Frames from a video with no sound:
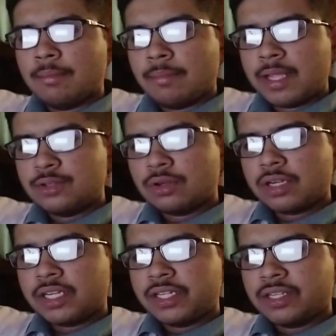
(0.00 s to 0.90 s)

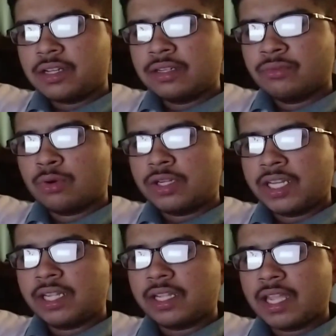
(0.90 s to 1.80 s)
Majoritarian
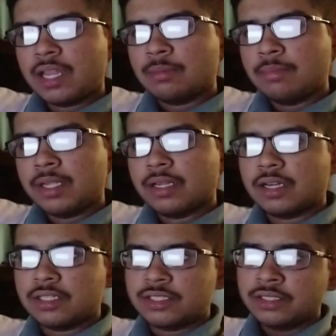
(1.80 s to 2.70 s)
voting can be
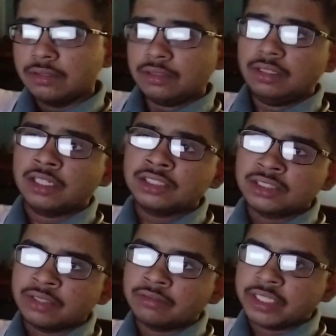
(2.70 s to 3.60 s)

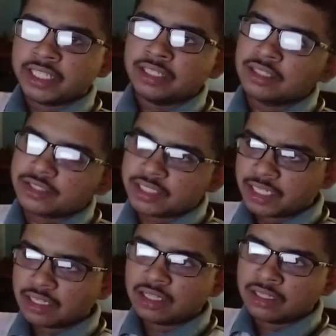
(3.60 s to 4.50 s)
achieved in a
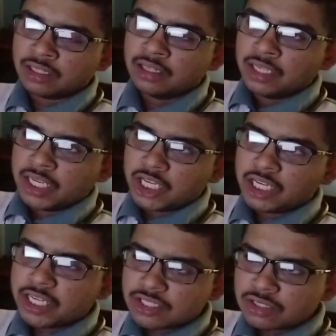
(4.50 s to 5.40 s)
single
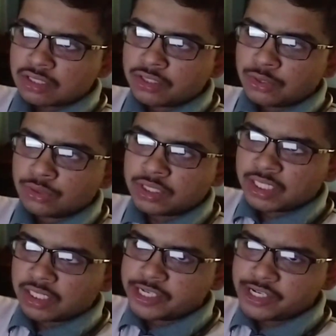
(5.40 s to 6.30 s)
election
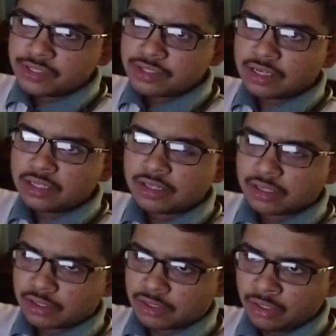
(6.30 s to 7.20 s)
using instant
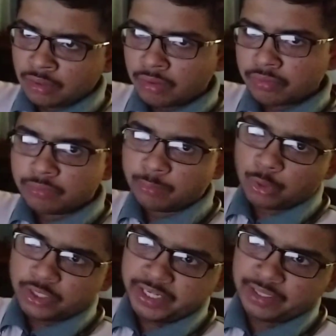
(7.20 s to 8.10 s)
runoff
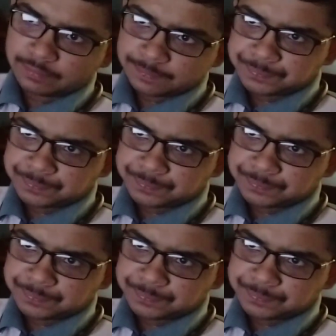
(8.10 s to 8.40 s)
voting,